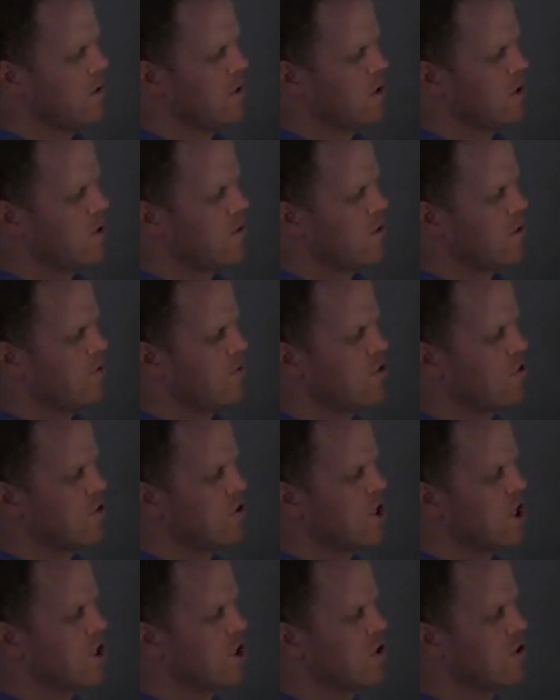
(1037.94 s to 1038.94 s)
The sort of
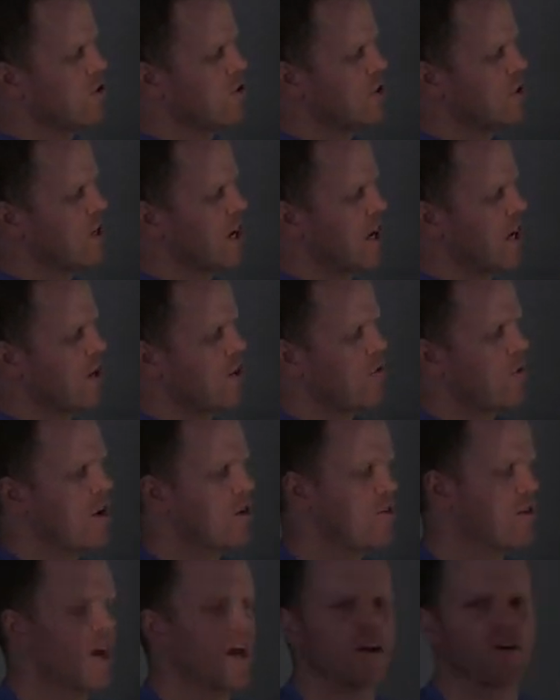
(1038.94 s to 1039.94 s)
traditional second
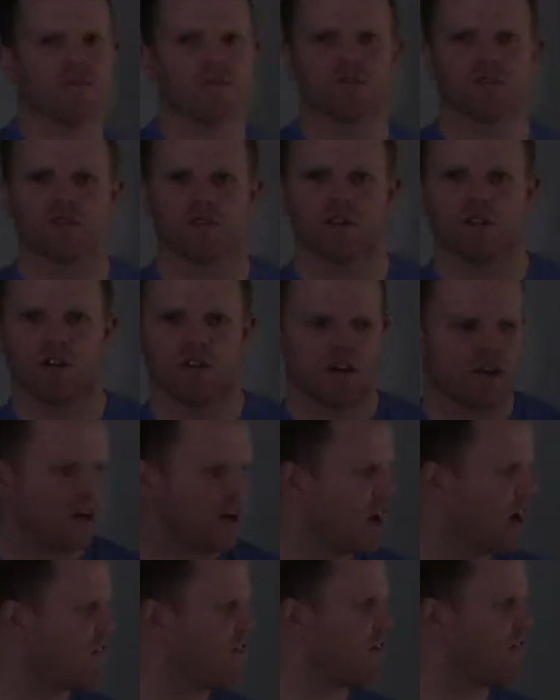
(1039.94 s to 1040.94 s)
quadrant angles
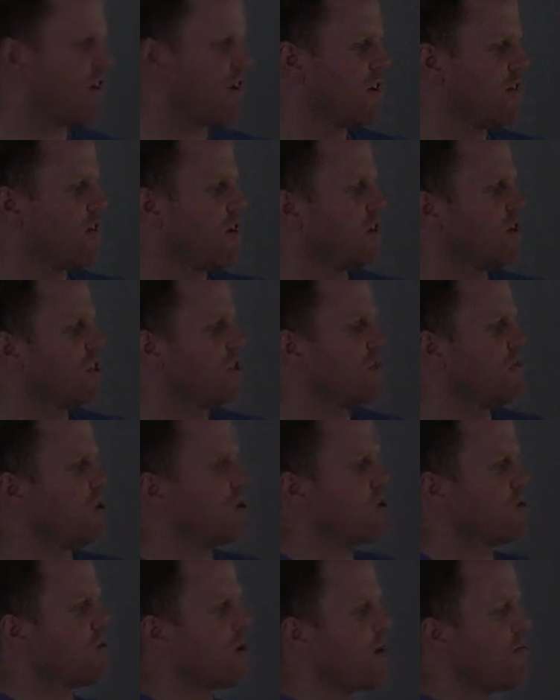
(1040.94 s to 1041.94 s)
have a very, very
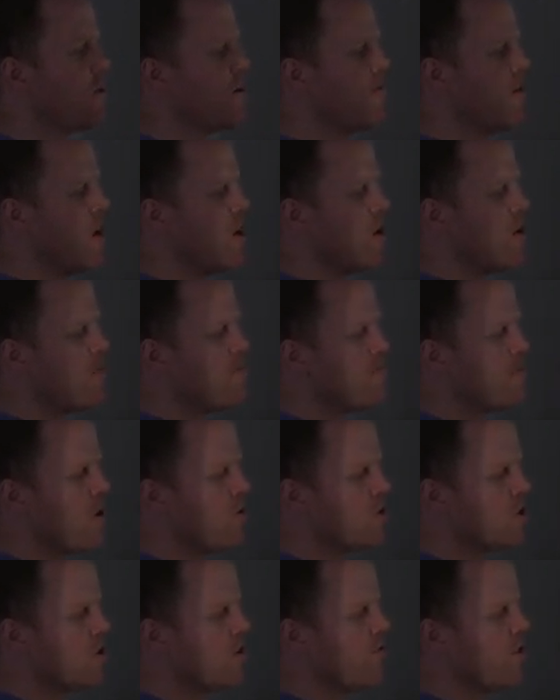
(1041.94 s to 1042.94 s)
similar problem.
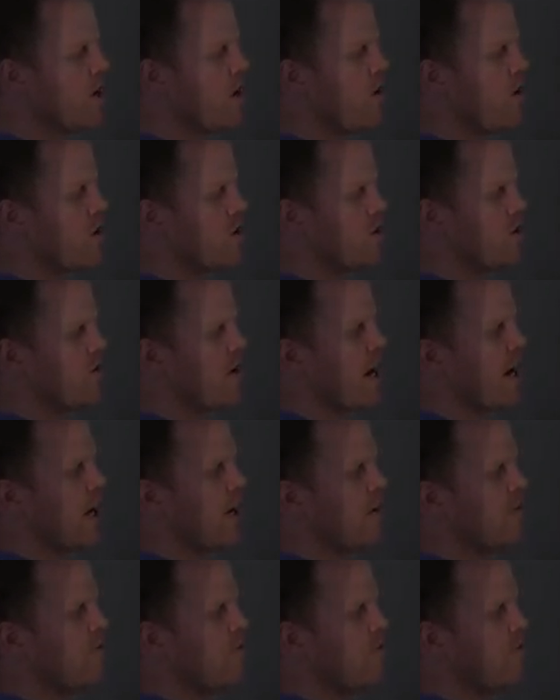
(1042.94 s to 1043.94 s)
Most of the r's are
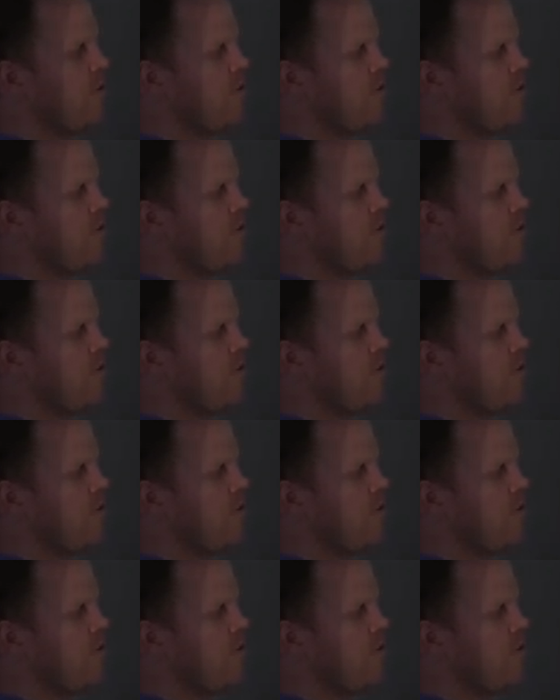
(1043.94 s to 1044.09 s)
negative,